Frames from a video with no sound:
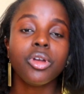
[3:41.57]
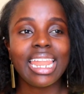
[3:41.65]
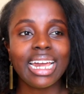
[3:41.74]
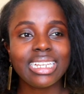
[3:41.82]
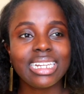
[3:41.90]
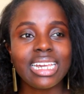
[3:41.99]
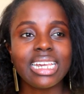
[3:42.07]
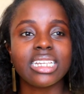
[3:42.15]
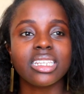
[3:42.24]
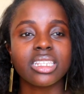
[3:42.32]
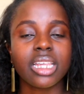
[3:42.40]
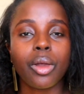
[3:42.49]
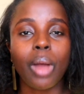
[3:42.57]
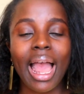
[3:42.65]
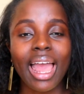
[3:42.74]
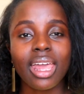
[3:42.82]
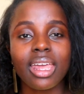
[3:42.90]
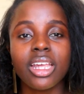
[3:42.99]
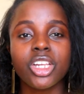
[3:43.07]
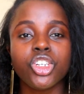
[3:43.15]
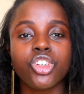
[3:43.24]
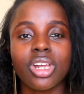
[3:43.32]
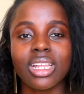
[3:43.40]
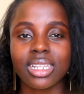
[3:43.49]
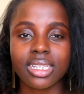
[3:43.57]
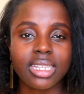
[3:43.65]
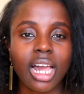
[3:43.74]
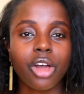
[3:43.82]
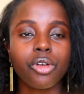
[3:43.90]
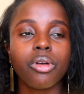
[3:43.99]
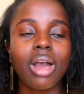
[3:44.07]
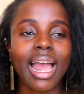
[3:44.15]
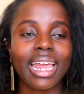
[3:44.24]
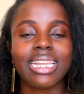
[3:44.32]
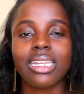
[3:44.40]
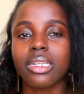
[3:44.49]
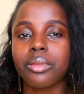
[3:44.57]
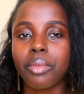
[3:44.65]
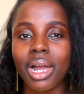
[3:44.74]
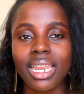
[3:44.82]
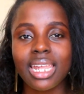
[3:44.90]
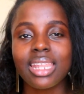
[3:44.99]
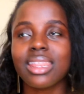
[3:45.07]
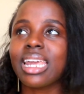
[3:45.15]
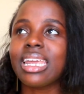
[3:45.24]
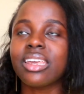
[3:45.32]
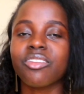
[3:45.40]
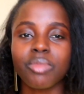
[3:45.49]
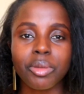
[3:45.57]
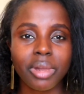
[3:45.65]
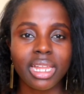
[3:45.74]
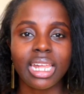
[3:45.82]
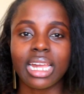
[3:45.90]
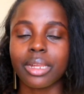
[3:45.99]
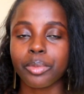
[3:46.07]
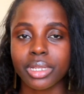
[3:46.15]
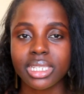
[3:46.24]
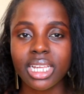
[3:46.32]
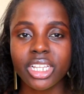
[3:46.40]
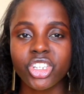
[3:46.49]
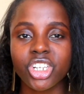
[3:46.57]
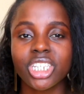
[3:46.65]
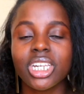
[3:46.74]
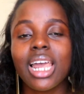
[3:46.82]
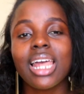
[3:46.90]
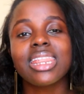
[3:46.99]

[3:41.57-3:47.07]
Lending is, I join the SACCO, I need money, they give me money at a percentage.